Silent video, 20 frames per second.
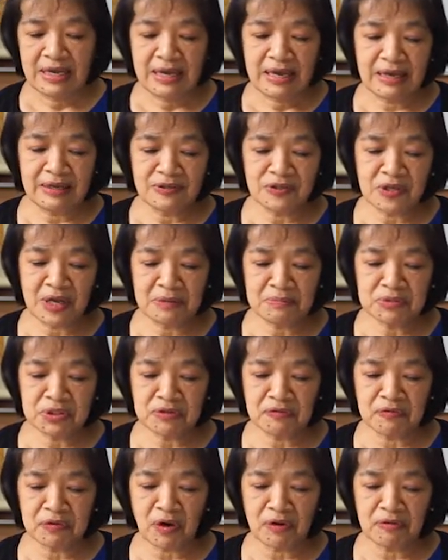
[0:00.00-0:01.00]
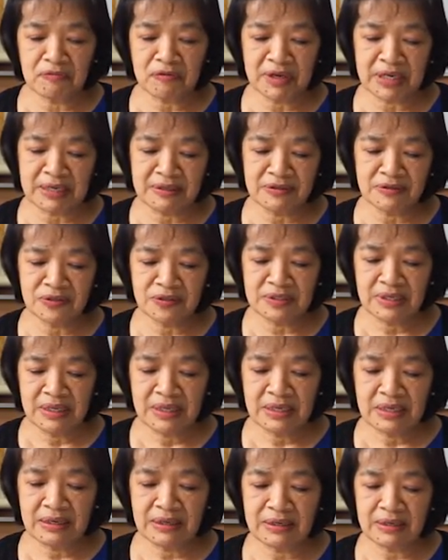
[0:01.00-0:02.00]
And Psalms of confidence,
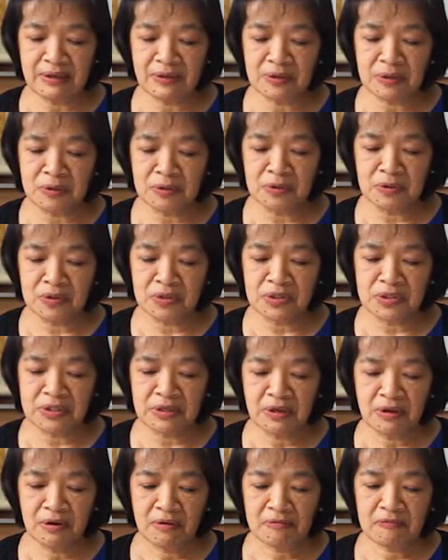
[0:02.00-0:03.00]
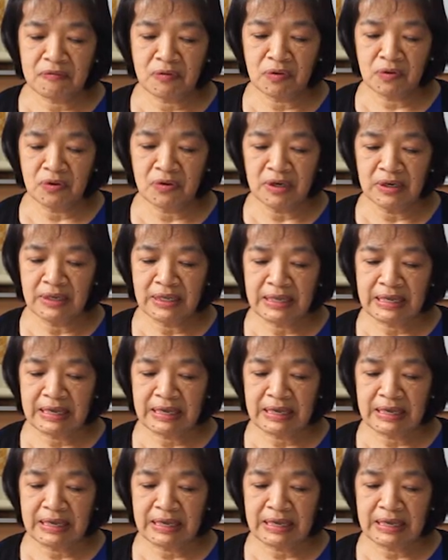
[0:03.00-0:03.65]
it includes 4,